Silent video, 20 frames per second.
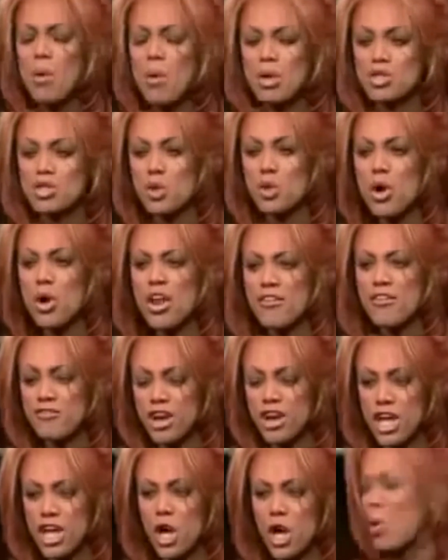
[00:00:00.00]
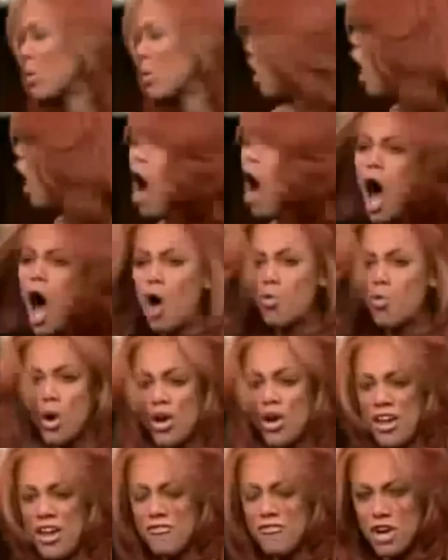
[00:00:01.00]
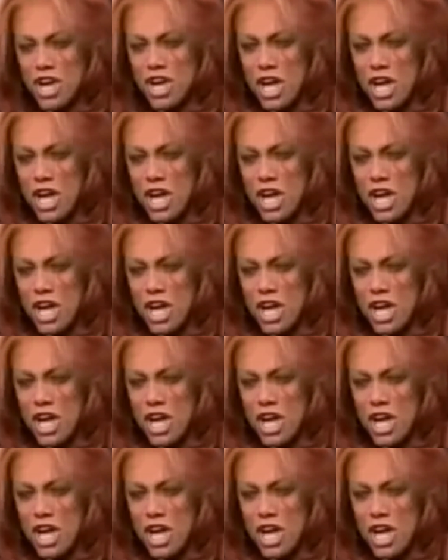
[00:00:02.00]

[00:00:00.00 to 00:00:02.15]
I was rooting for you. We were all rooting for